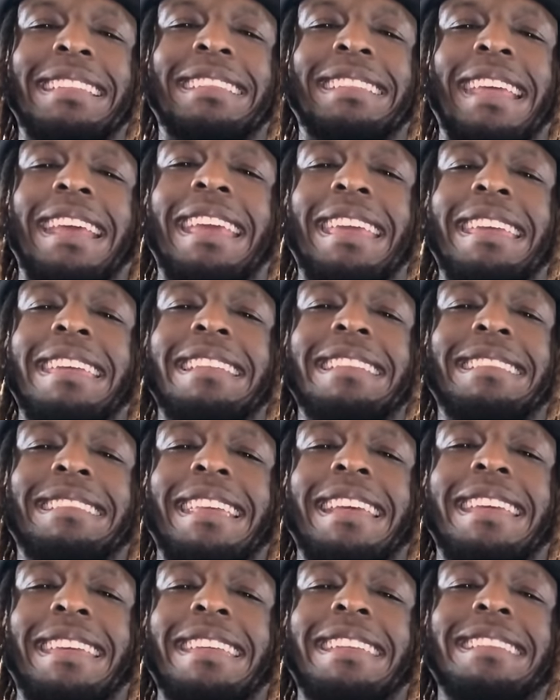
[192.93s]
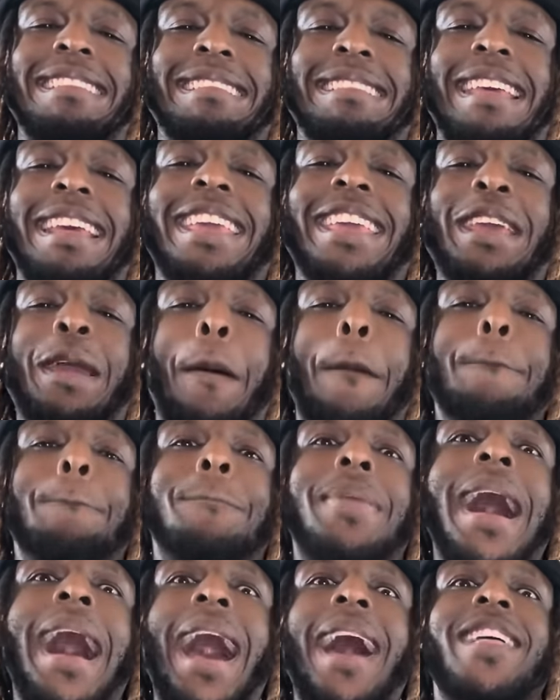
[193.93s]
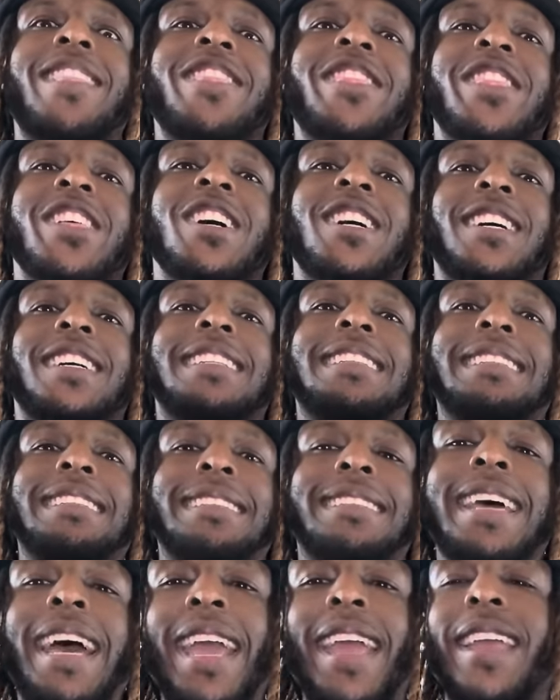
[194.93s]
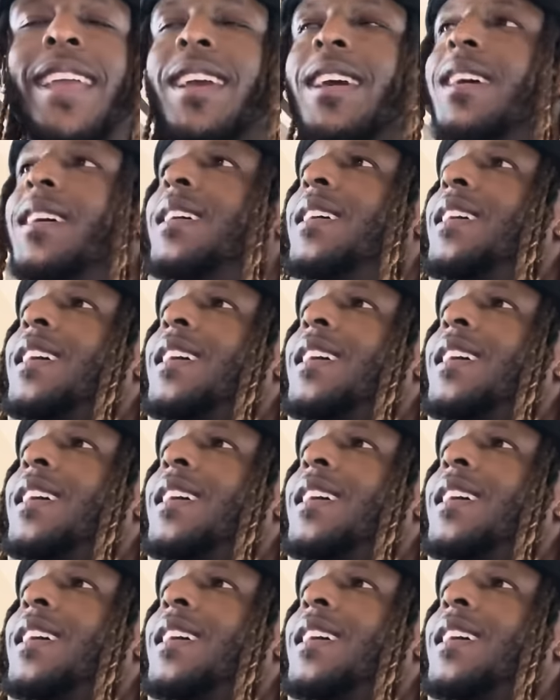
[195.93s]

and sticky and sticky and sticky by the day.